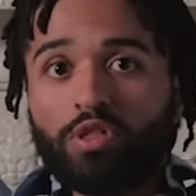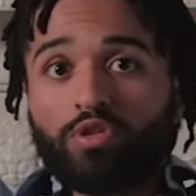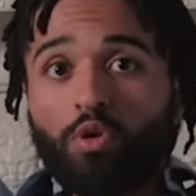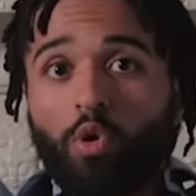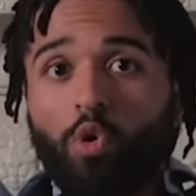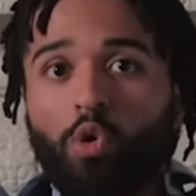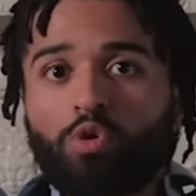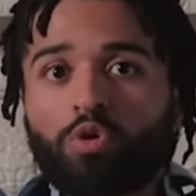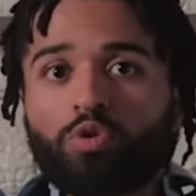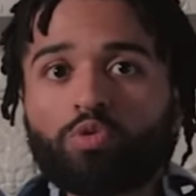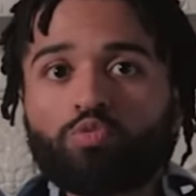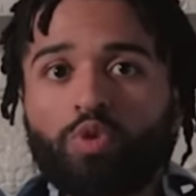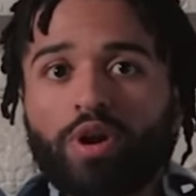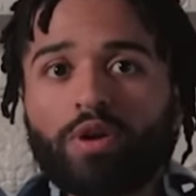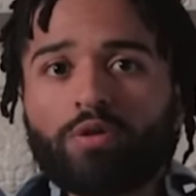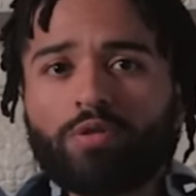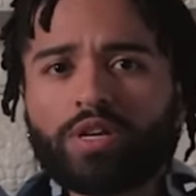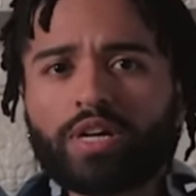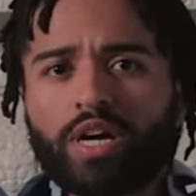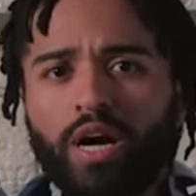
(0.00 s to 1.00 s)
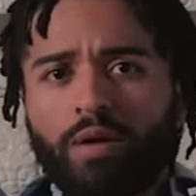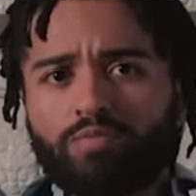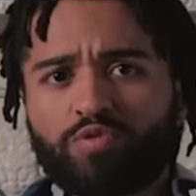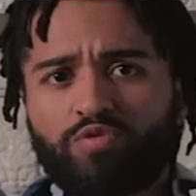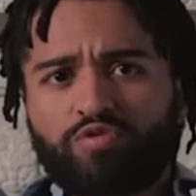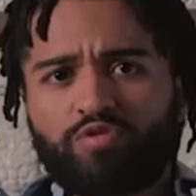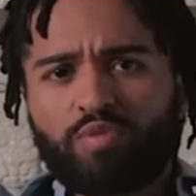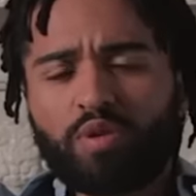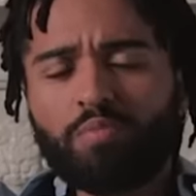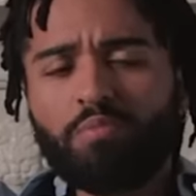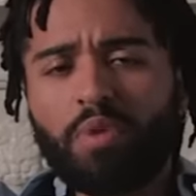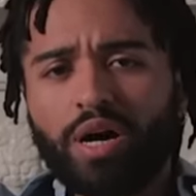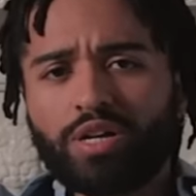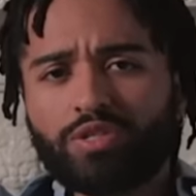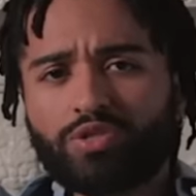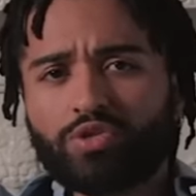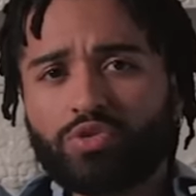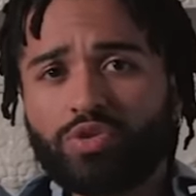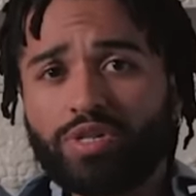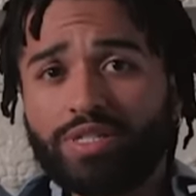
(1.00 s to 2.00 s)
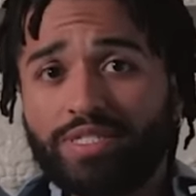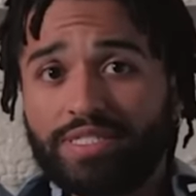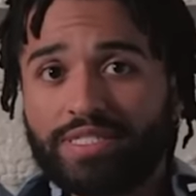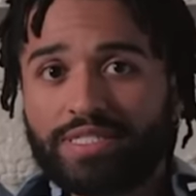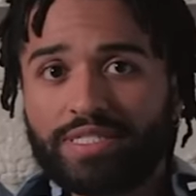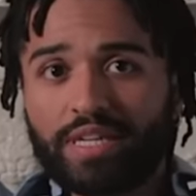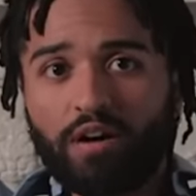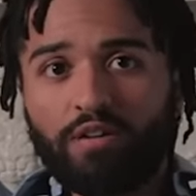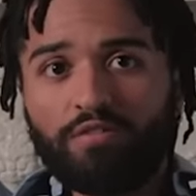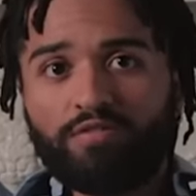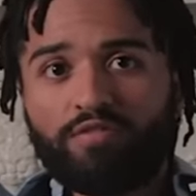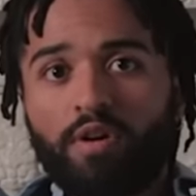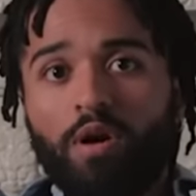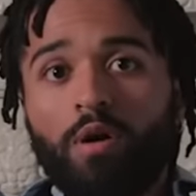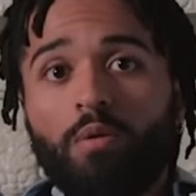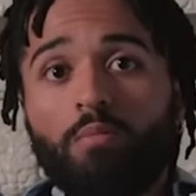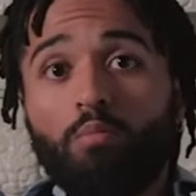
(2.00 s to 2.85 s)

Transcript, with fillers: the horror rarely comes from the monster itself,